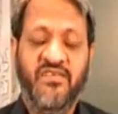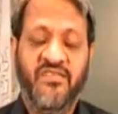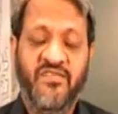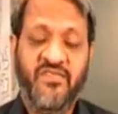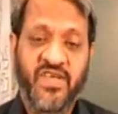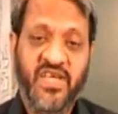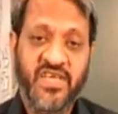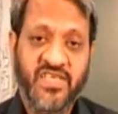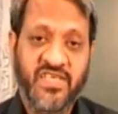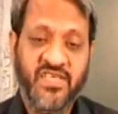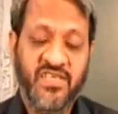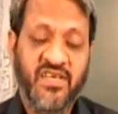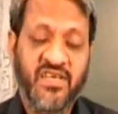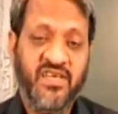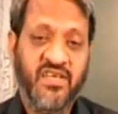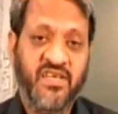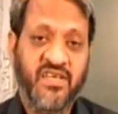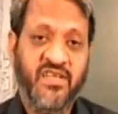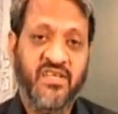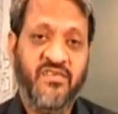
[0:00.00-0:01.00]

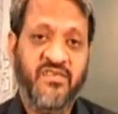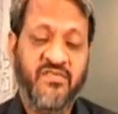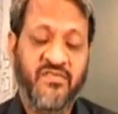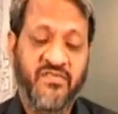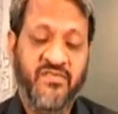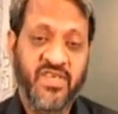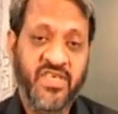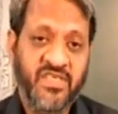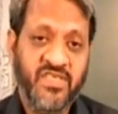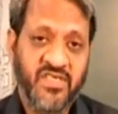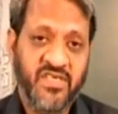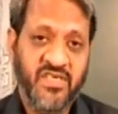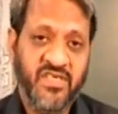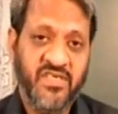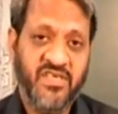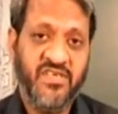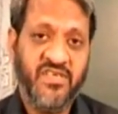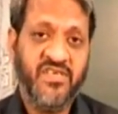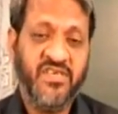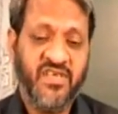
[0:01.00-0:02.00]
facial feature
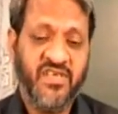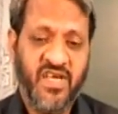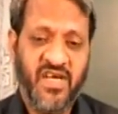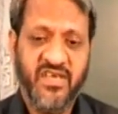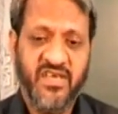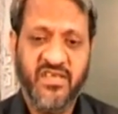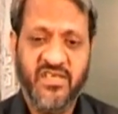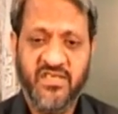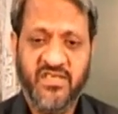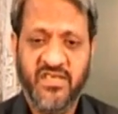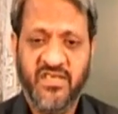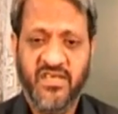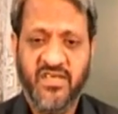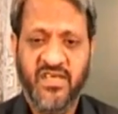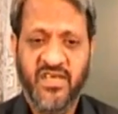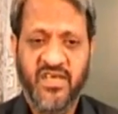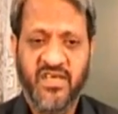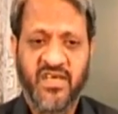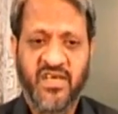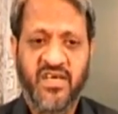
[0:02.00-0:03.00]
recognition,
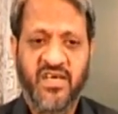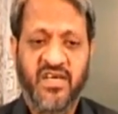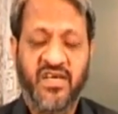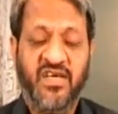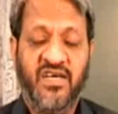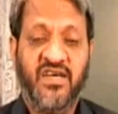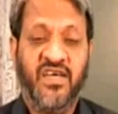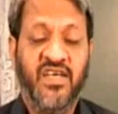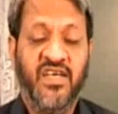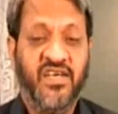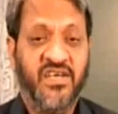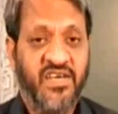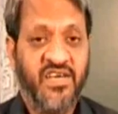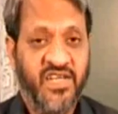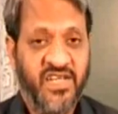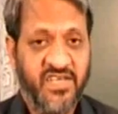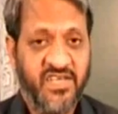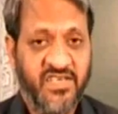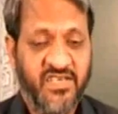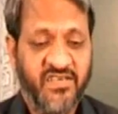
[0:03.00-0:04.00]
color
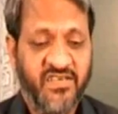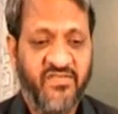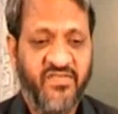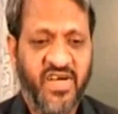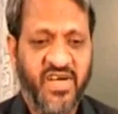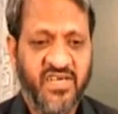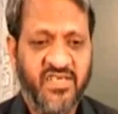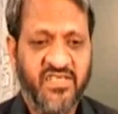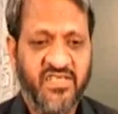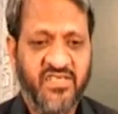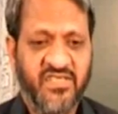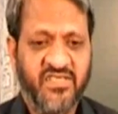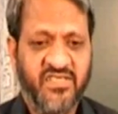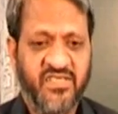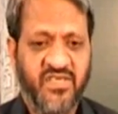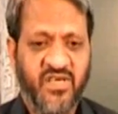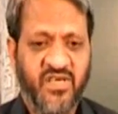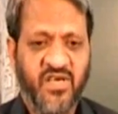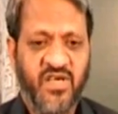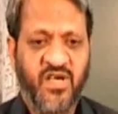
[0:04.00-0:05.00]
correction
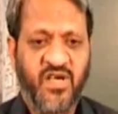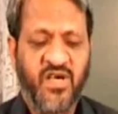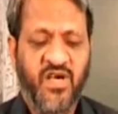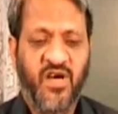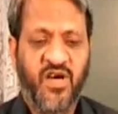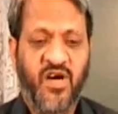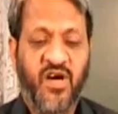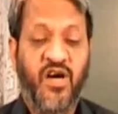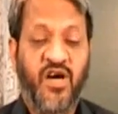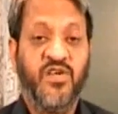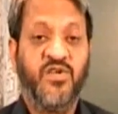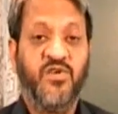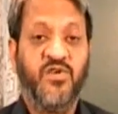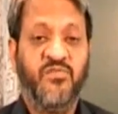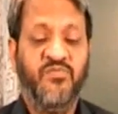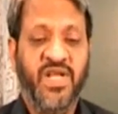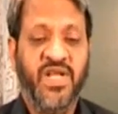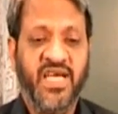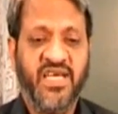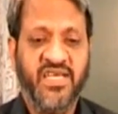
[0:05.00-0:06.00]
functions, auto
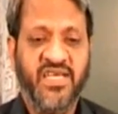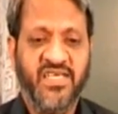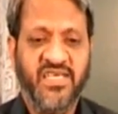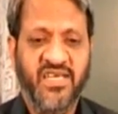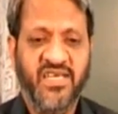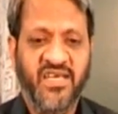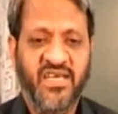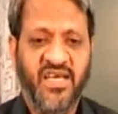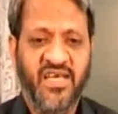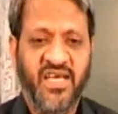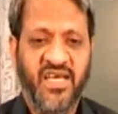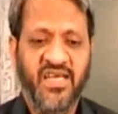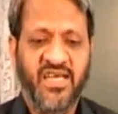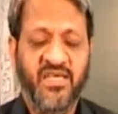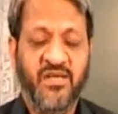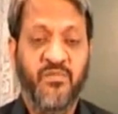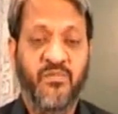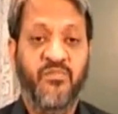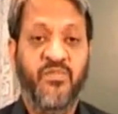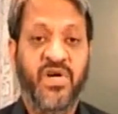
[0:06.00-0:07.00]
bracketing
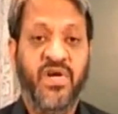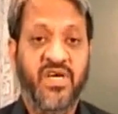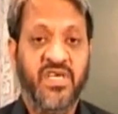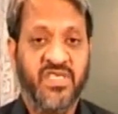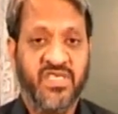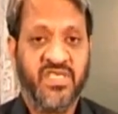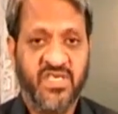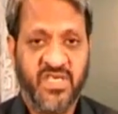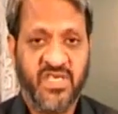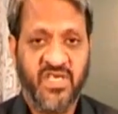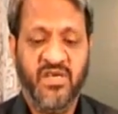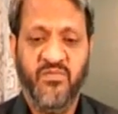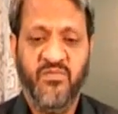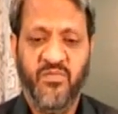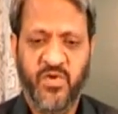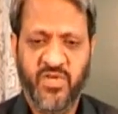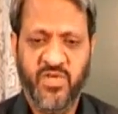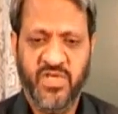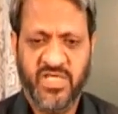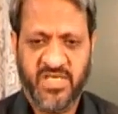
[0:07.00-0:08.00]
and burst
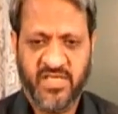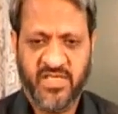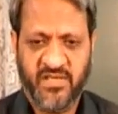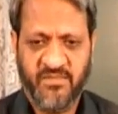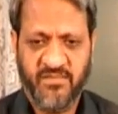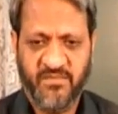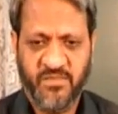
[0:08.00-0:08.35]
modes.